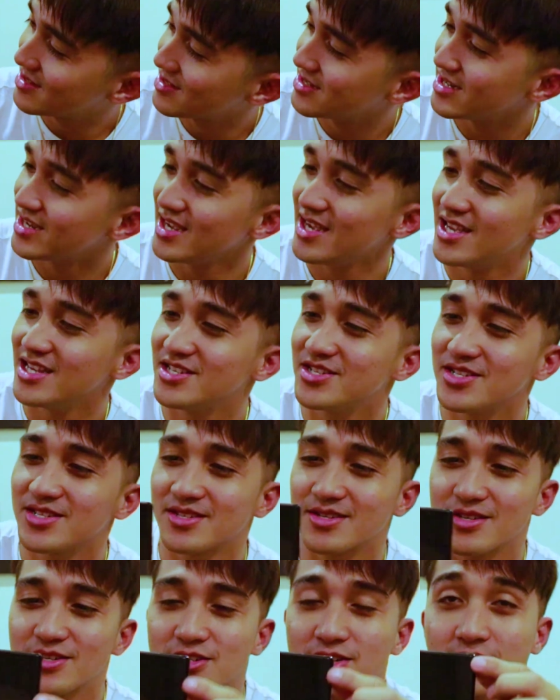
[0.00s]
The
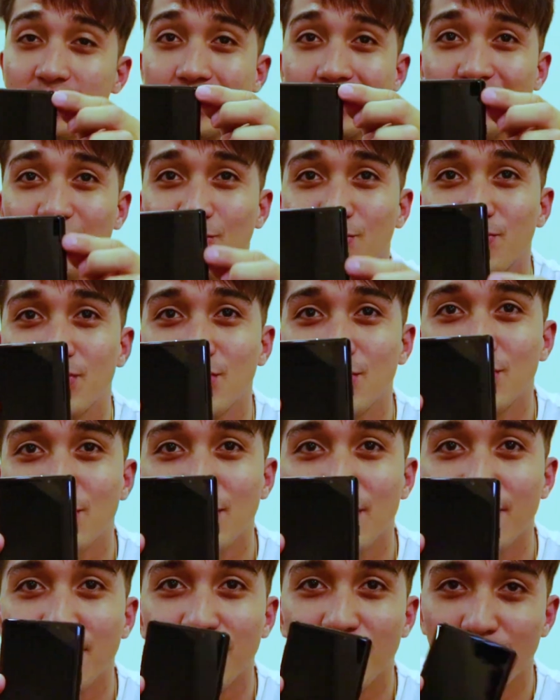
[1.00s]
edges are just so
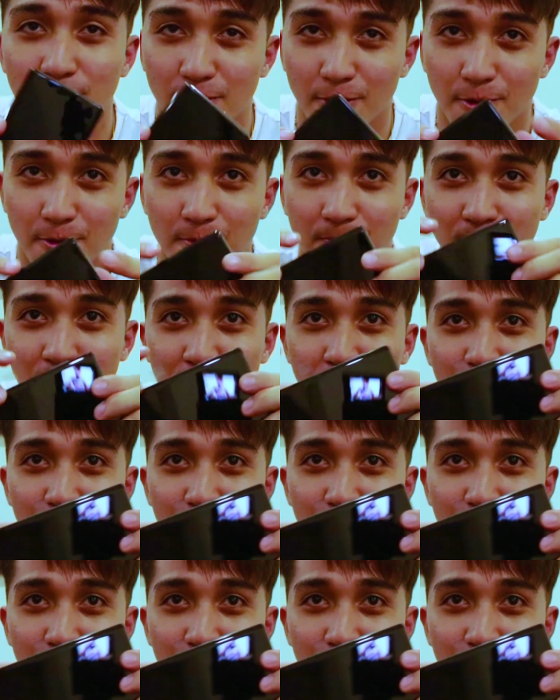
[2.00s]
beautiful.